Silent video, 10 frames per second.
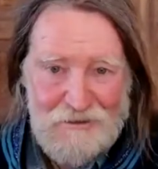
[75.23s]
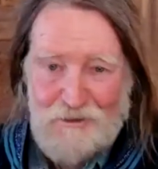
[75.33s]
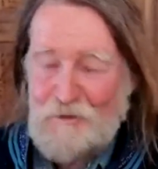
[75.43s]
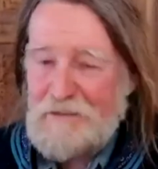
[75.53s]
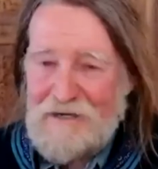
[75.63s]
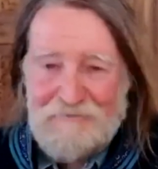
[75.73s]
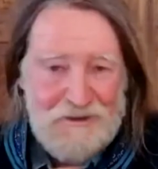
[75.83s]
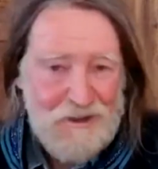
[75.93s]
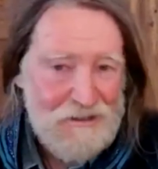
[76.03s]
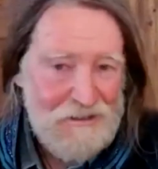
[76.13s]
Nobody ever
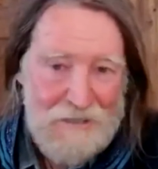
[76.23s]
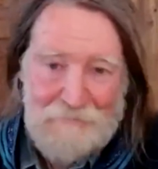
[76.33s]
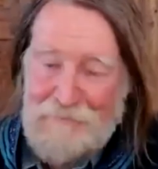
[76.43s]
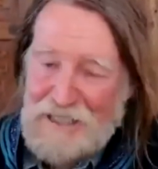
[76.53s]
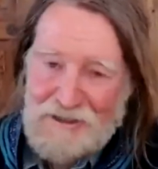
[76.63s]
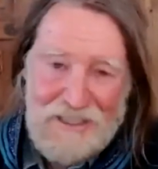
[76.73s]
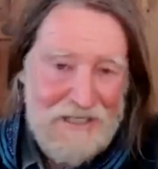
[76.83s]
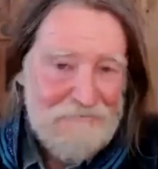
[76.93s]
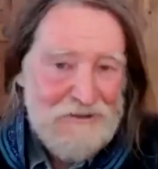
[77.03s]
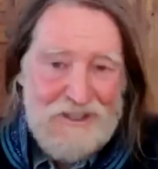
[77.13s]
imagined they'd
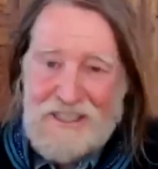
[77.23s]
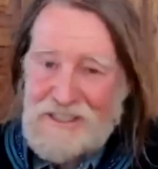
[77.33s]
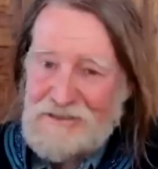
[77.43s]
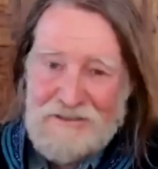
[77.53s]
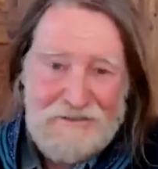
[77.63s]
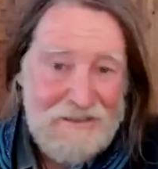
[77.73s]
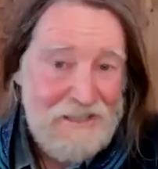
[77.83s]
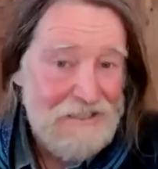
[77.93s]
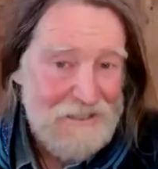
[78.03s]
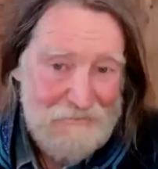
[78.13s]
ever see such a thing,
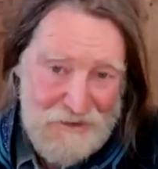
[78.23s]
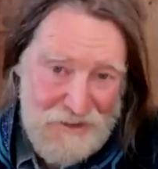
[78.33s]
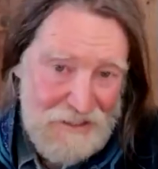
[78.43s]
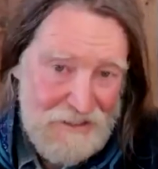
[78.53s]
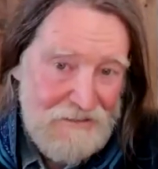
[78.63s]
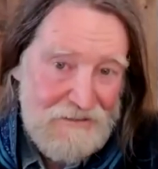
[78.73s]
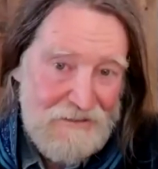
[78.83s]
and they were seeing it.